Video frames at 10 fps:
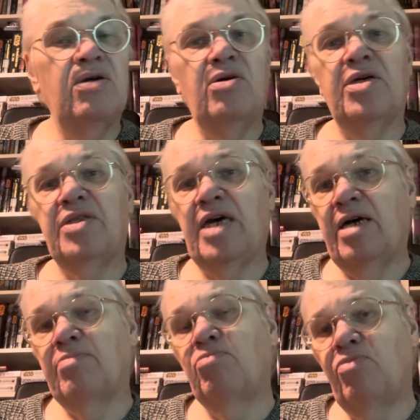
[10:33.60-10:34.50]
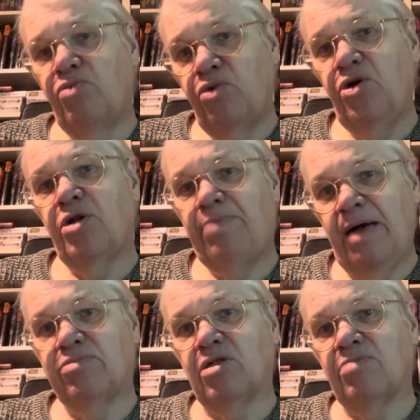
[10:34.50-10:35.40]
And that word
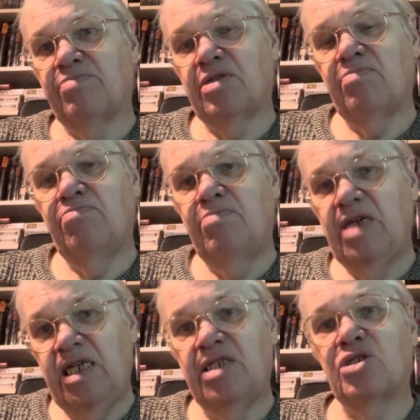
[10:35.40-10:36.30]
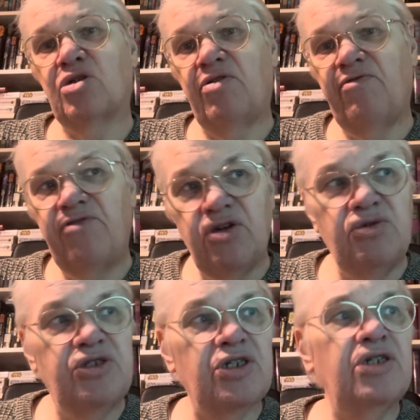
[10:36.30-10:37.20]
Babel means
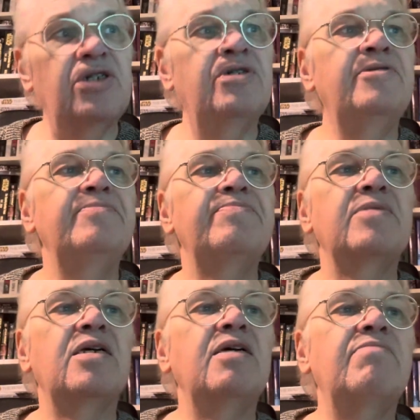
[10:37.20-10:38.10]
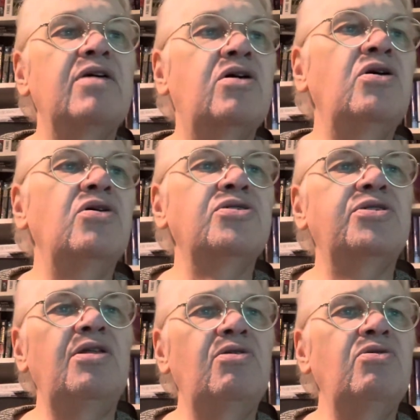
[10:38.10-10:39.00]
confusion, because
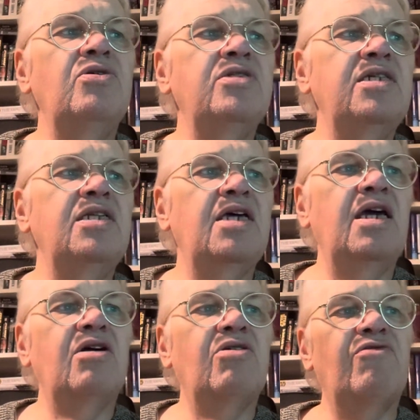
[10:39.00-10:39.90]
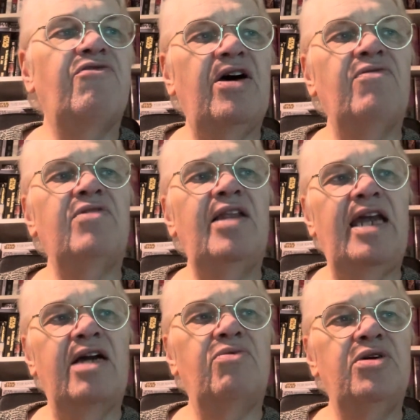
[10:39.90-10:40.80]
the Lord did there confound the
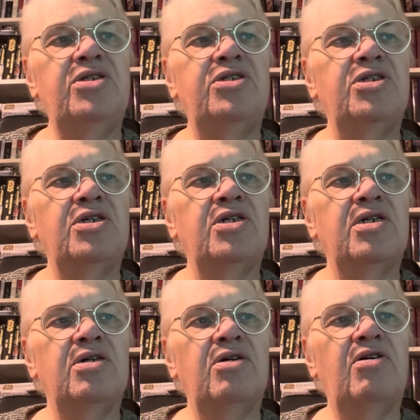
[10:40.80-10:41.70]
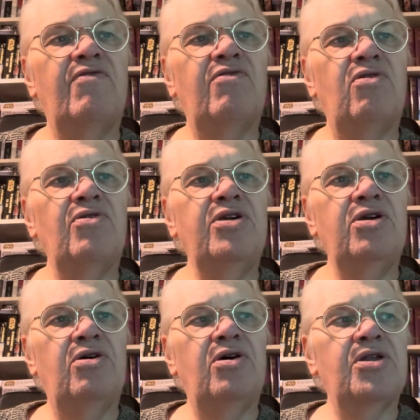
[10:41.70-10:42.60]
language of all the
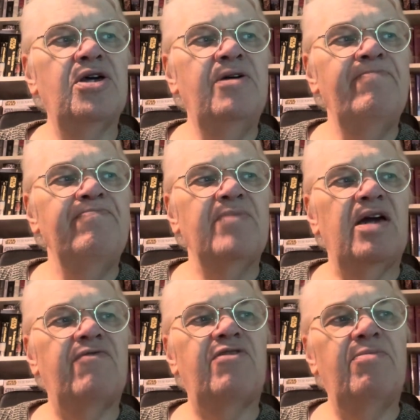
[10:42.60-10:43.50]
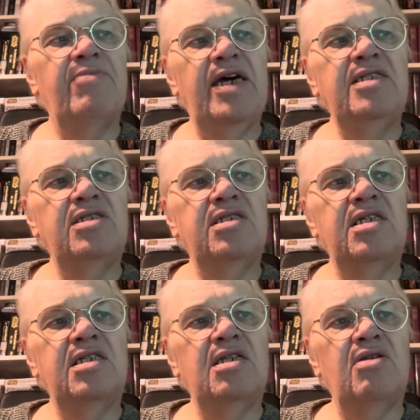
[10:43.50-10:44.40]
earth, and from thence
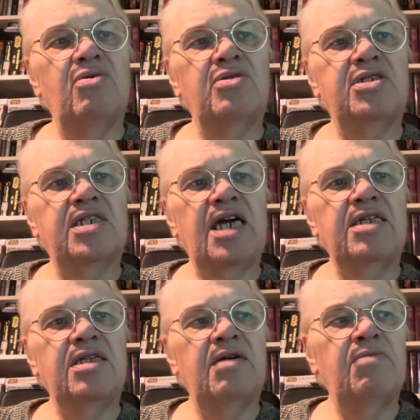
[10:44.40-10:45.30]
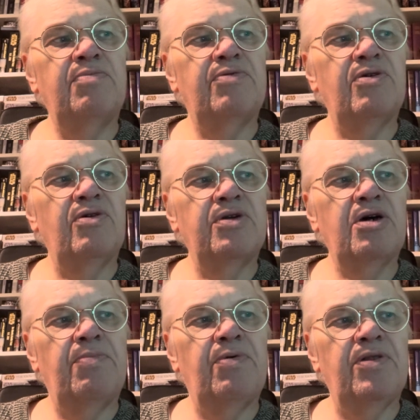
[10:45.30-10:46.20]
did the Lord scatter them abroad
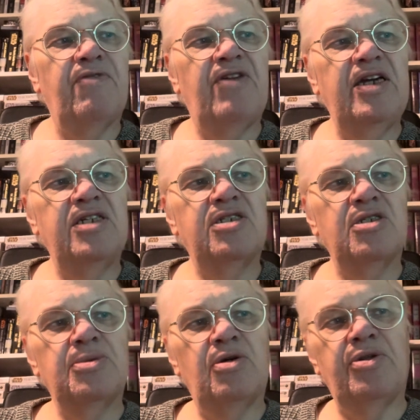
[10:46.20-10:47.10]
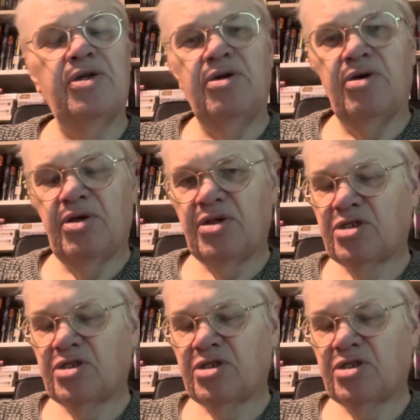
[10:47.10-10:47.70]
upon the face of all the earth.